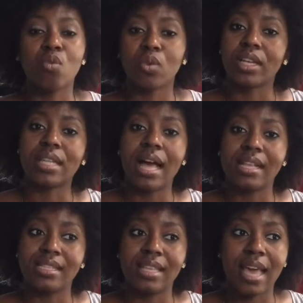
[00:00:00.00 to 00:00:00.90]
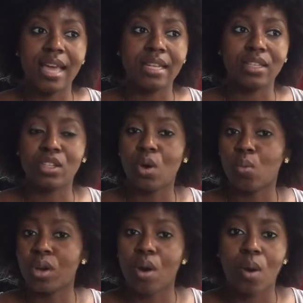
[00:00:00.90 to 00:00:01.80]
realize that, you know,
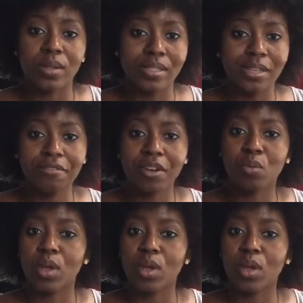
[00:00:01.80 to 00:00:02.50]
we're all different.